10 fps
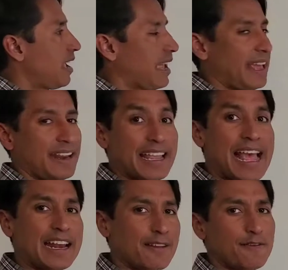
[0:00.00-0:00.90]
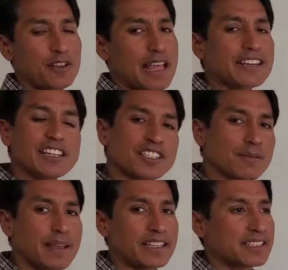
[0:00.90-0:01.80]
And again, if that
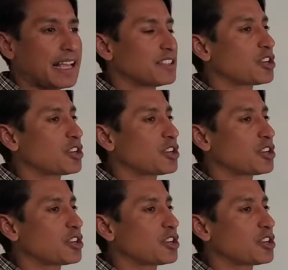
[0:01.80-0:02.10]
doesn't make sense,